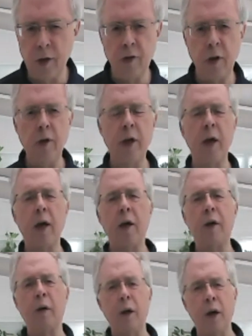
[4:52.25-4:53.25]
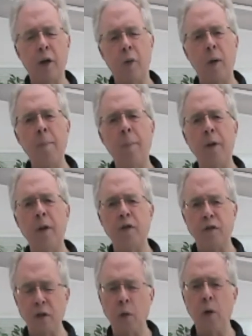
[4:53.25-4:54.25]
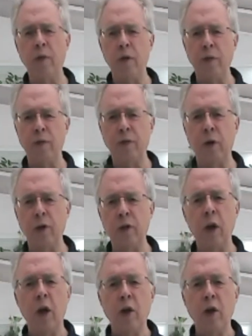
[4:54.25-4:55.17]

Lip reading: So you get a cramp in the sole of your foot.